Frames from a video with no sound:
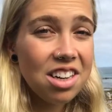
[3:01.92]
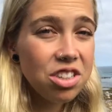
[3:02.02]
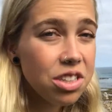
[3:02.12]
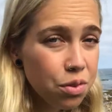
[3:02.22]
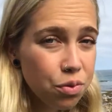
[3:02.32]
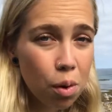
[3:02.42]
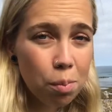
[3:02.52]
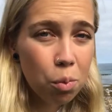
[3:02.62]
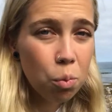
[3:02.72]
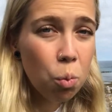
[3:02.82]
and just
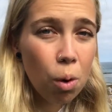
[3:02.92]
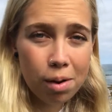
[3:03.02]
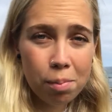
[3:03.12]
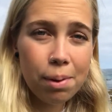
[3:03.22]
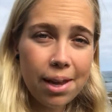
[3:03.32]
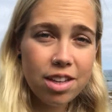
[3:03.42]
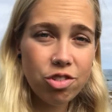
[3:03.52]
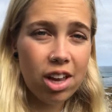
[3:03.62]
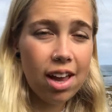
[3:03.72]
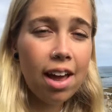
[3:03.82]
from one
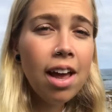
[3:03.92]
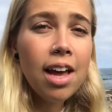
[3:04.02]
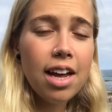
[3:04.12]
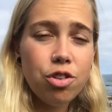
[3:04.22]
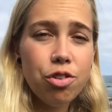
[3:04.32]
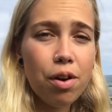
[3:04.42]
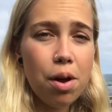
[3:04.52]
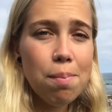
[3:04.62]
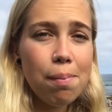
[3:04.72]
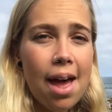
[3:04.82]
beach here in
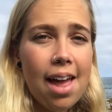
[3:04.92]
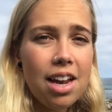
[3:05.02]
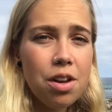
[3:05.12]
Trevone Bay.